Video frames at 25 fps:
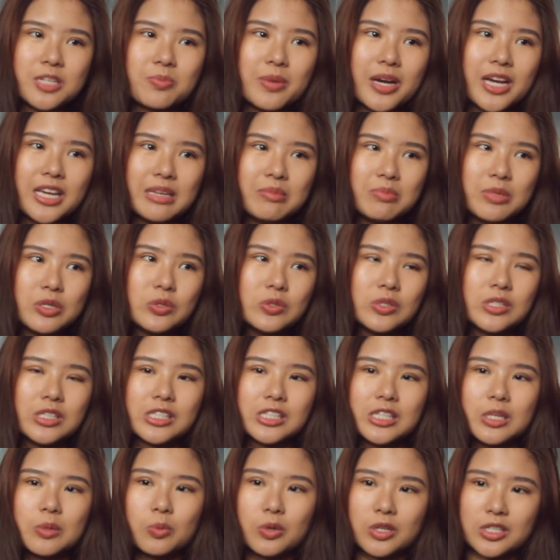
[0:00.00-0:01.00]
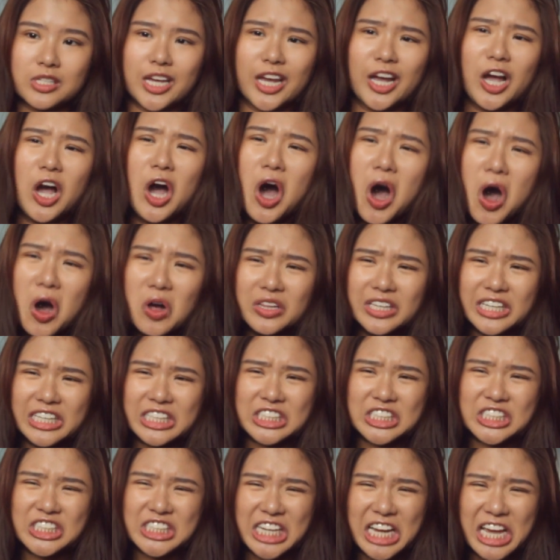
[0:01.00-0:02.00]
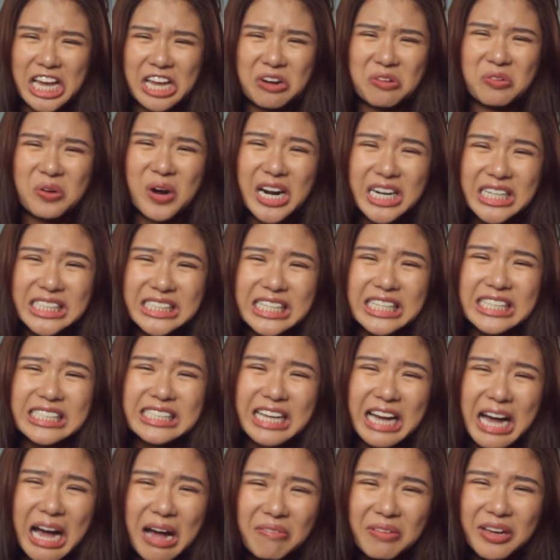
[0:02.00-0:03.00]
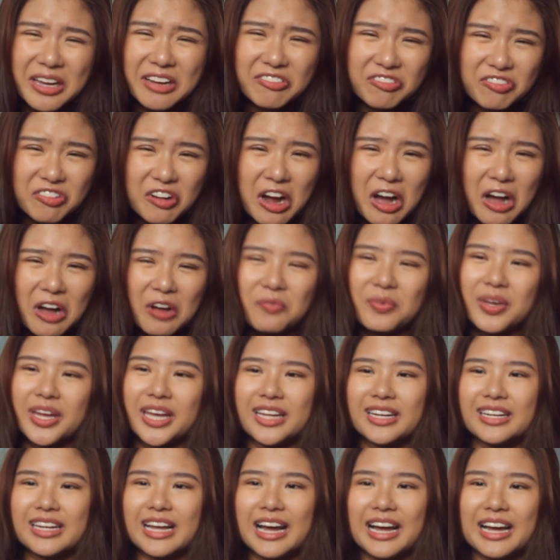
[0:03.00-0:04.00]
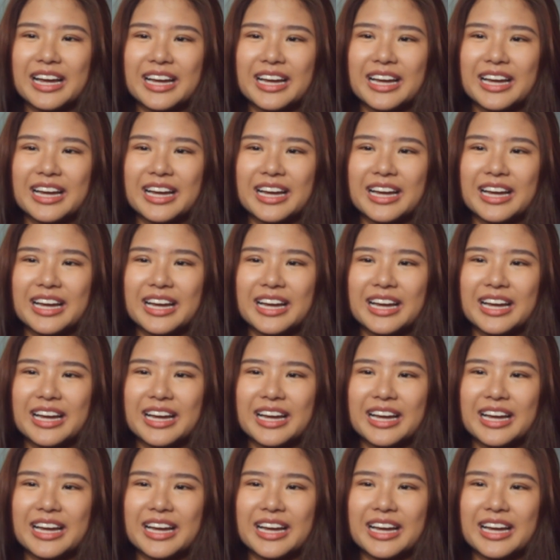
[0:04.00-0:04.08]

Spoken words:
My immune system was like, holy shit, where is this coming from? And